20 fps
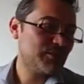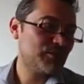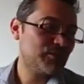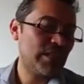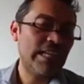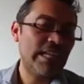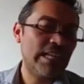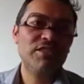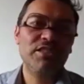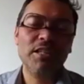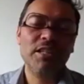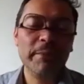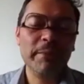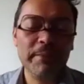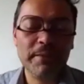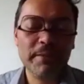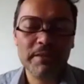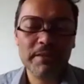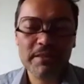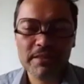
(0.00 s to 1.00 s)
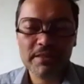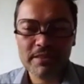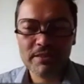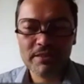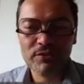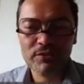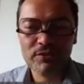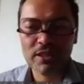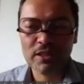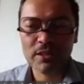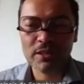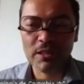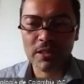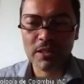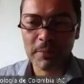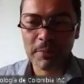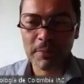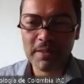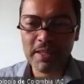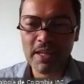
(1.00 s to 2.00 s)
friendship for
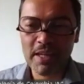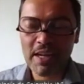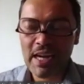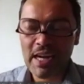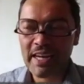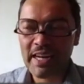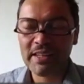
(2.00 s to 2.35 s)
Colombia.